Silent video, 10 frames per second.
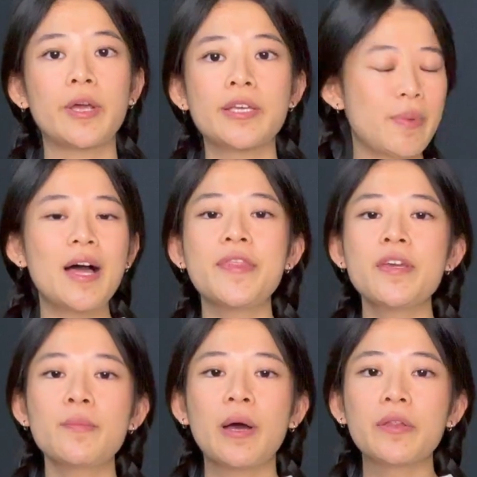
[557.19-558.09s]
The bad thing
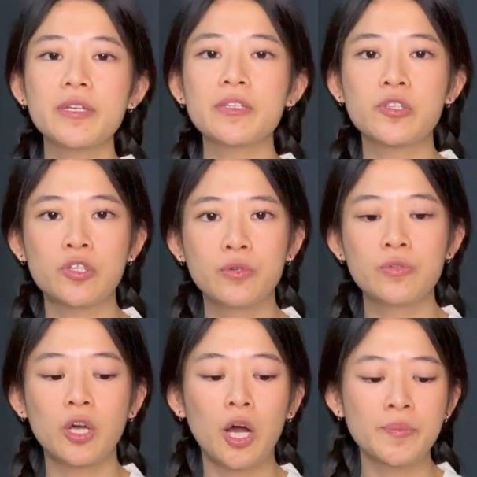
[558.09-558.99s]
about these two
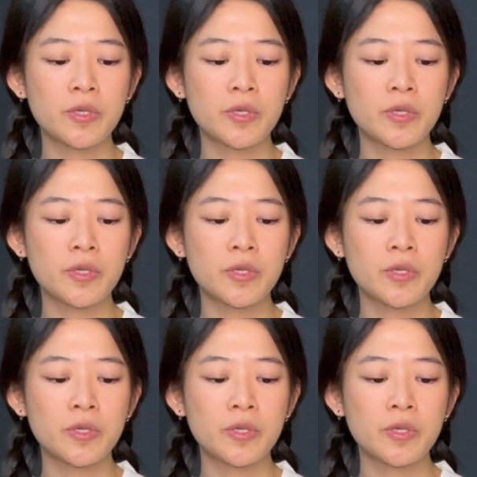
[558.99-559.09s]
tops,